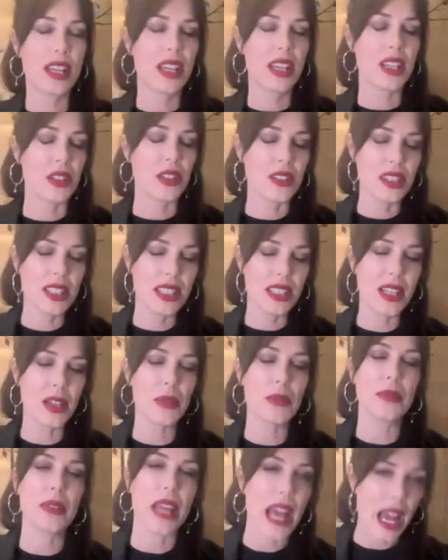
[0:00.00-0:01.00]
that, you need
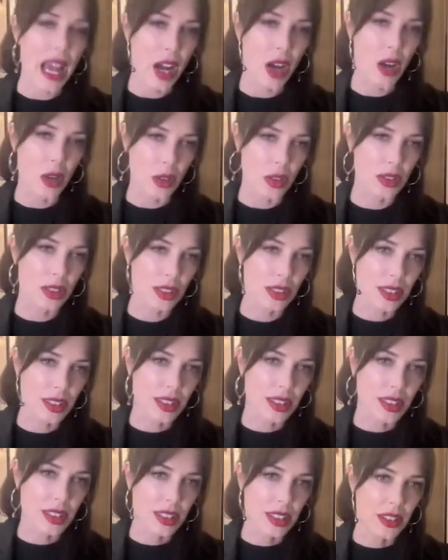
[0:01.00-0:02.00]
help now,
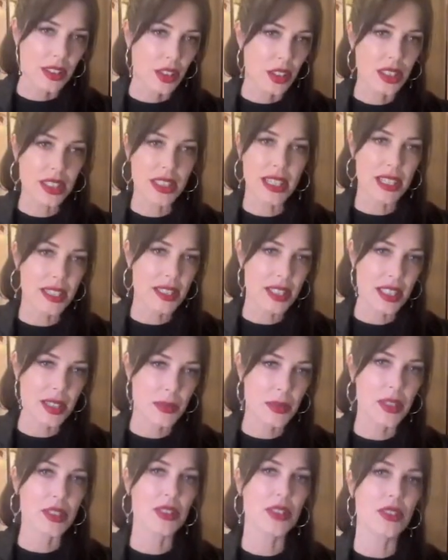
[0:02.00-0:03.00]
not in 18
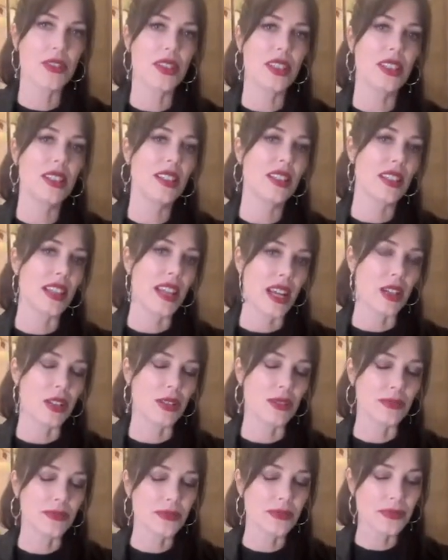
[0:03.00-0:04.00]
months. You need it
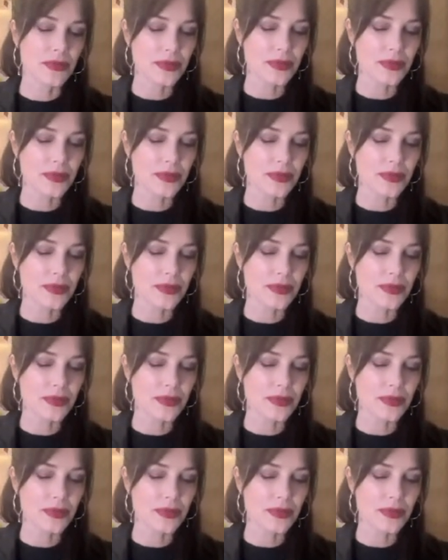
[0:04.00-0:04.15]
now.